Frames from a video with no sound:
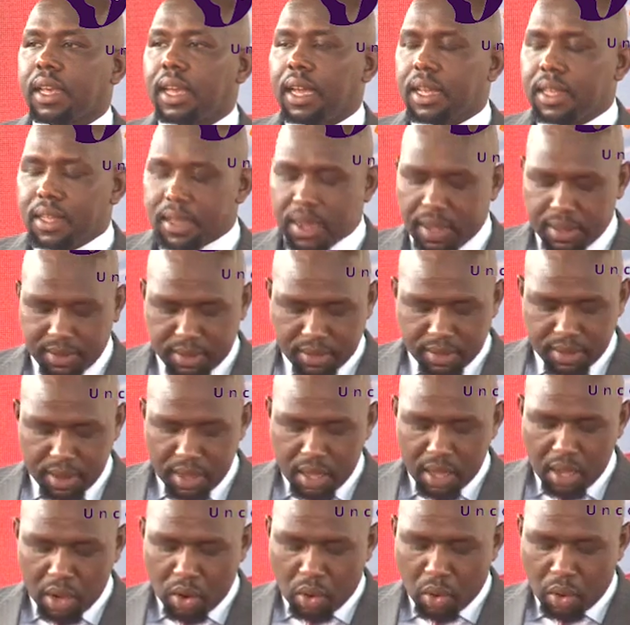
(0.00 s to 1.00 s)
Kenya's
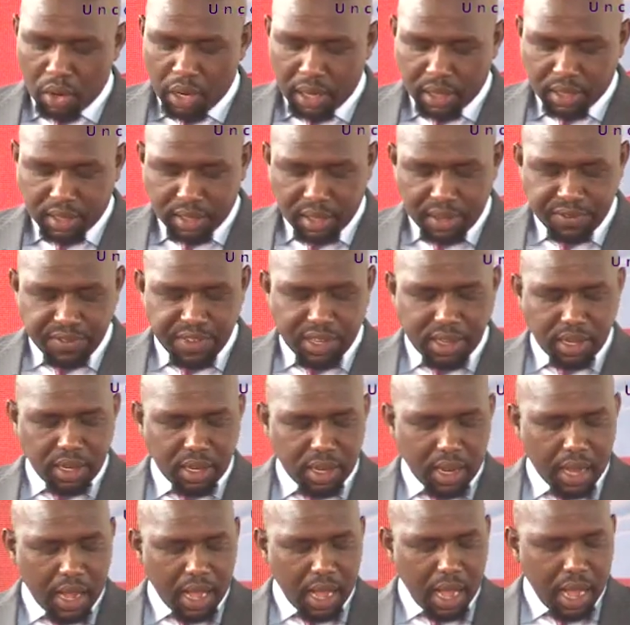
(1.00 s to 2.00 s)

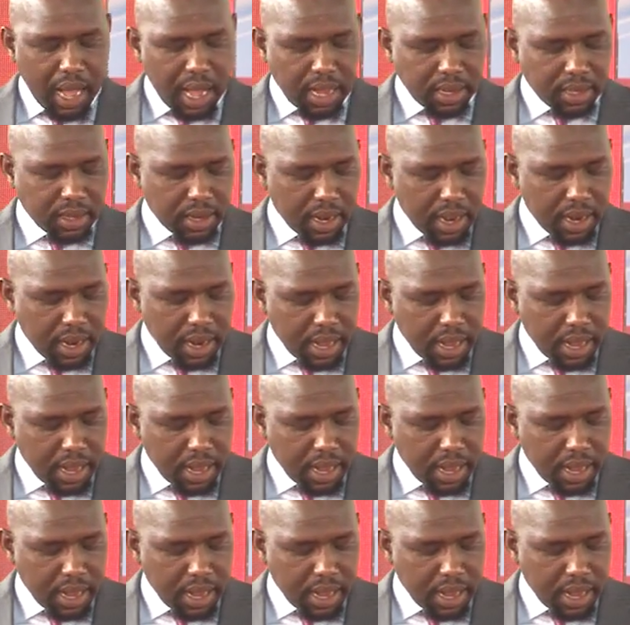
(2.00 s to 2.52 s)
connectivity at a